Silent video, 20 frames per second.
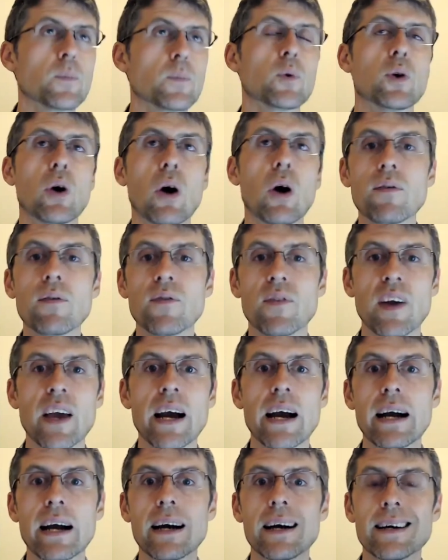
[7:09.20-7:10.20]

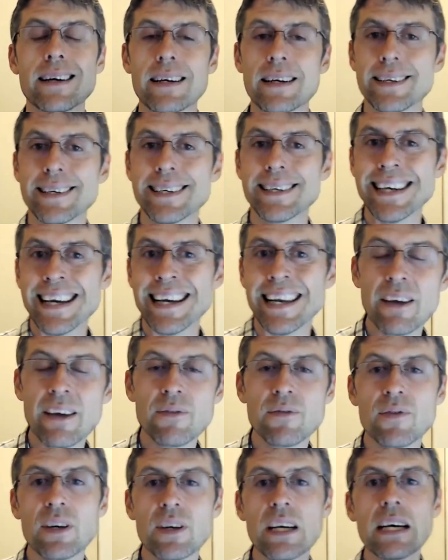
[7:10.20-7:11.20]
Coffea
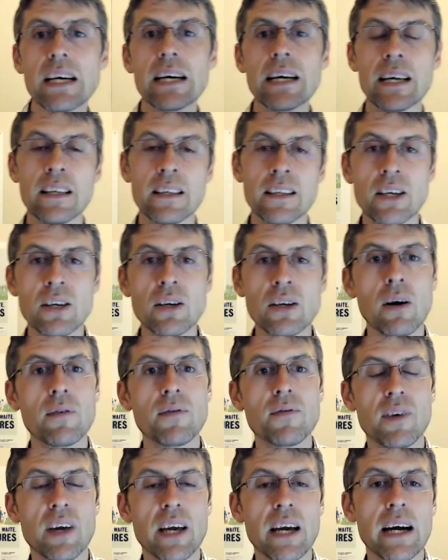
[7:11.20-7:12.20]
canephora and the
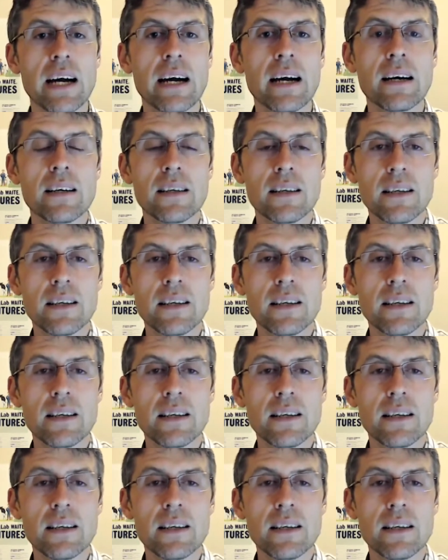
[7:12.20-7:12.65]
Coffea